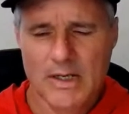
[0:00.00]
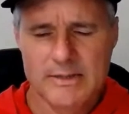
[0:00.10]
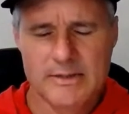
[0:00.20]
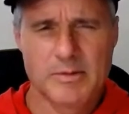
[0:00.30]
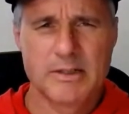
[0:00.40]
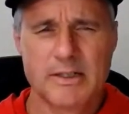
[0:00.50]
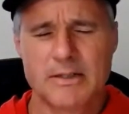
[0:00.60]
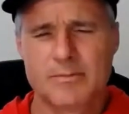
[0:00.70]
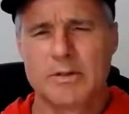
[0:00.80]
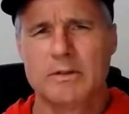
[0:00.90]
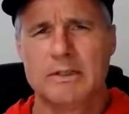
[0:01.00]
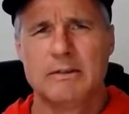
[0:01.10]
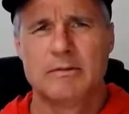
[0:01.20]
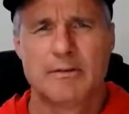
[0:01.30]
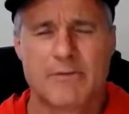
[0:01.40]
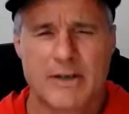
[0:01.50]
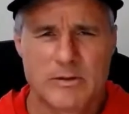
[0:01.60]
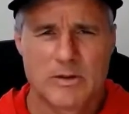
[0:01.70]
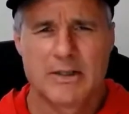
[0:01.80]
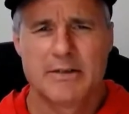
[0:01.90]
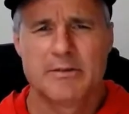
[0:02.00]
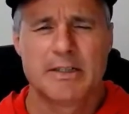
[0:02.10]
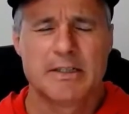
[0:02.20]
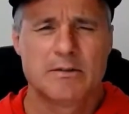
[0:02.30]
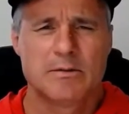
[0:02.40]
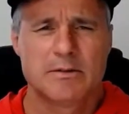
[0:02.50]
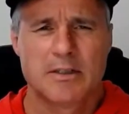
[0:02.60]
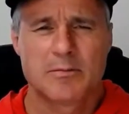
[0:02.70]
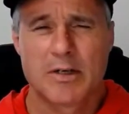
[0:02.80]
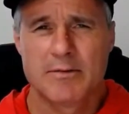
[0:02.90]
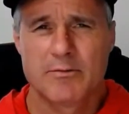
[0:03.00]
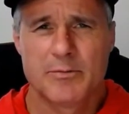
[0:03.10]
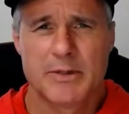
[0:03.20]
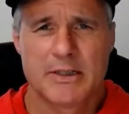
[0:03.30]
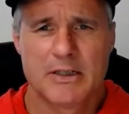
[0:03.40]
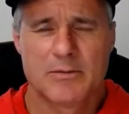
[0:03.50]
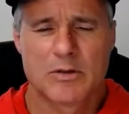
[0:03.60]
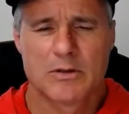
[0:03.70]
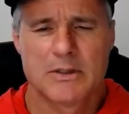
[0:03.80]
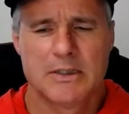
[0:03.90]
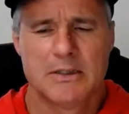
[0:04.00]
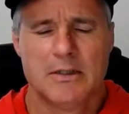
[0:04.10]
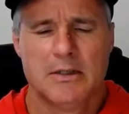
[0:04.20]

I typically get up early, around 5 o'clock every day, so it's not a problem for me to get up early.